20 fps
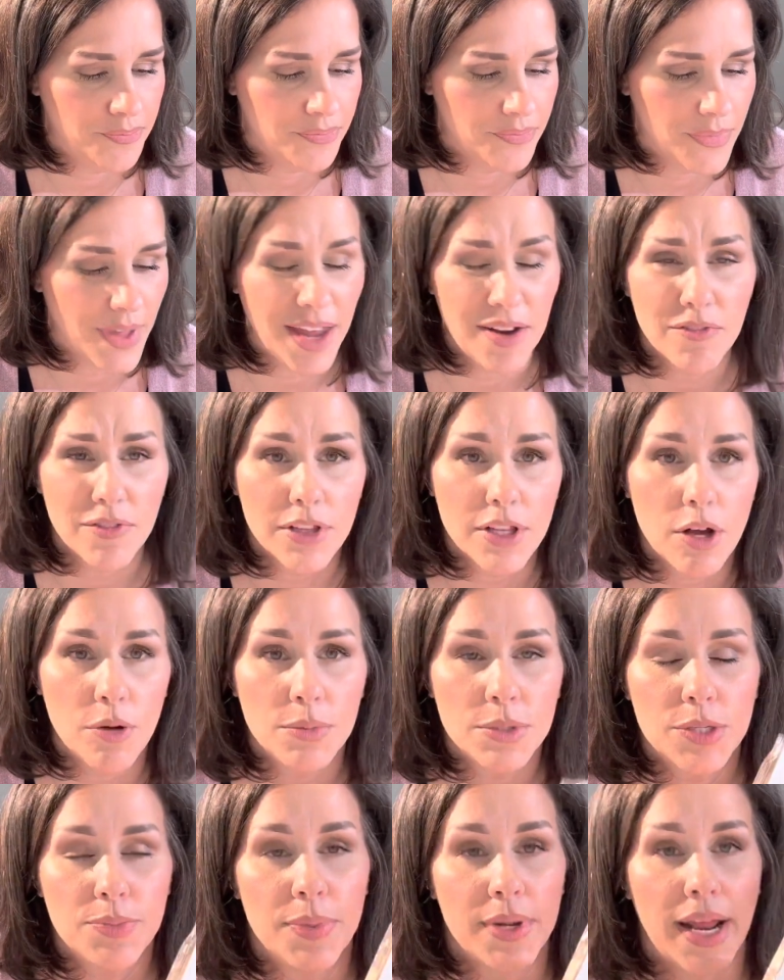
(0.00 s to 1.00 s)

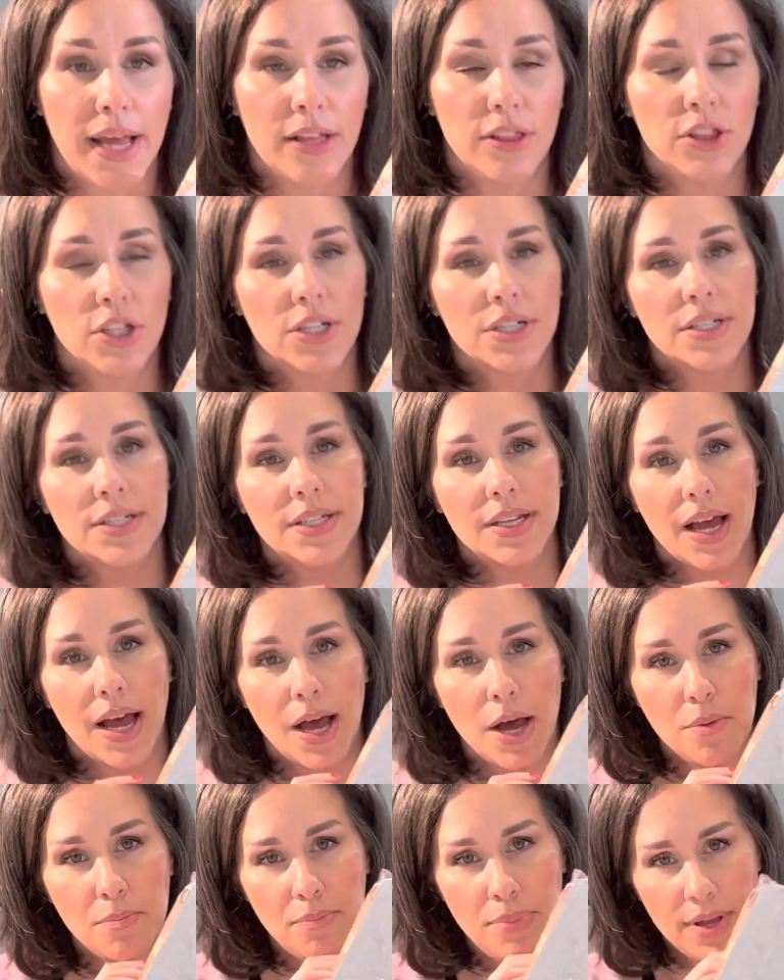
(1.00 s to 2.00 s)
envelopes, but I looked
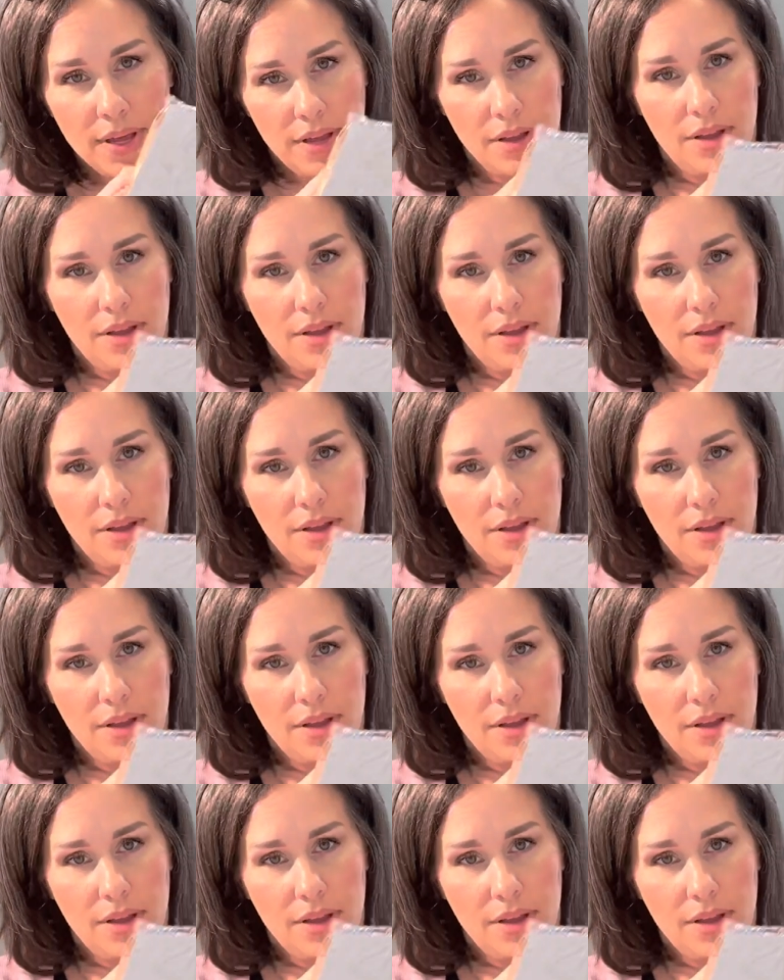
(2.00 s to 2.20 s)
up